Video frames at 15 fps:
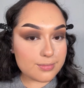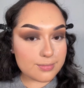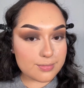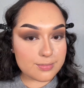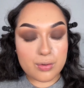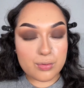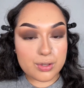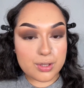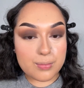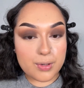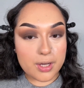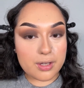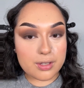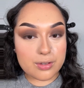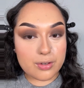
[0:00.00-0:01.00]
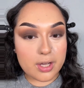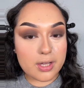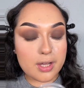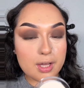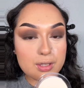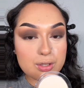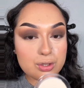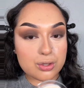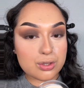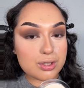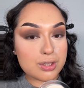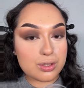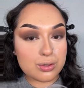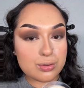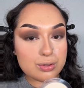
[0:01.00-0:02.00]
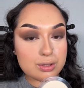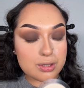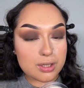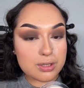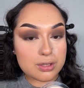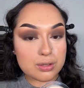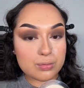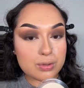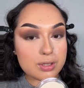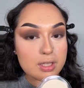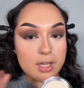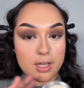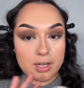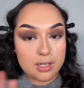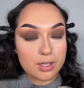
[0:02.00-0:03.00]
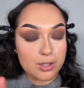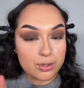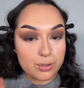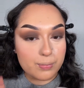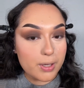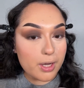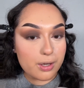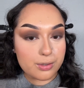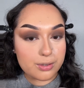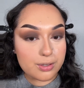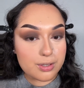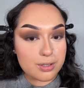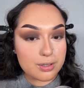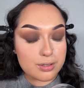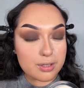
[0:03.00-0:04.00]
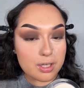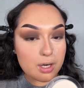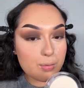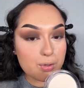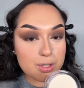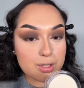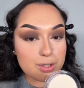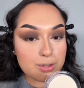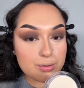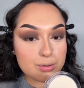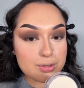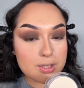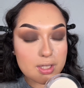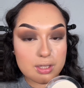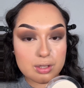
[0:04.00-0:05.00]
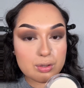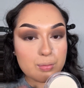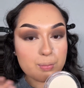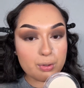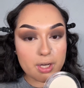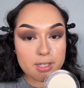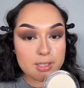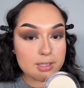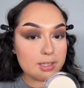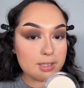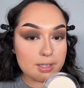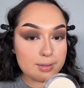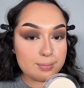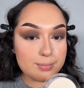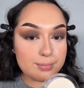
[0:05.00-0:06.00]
A really bright under eye. I literally use this with any other powder that I want to use and it'll brighten it up.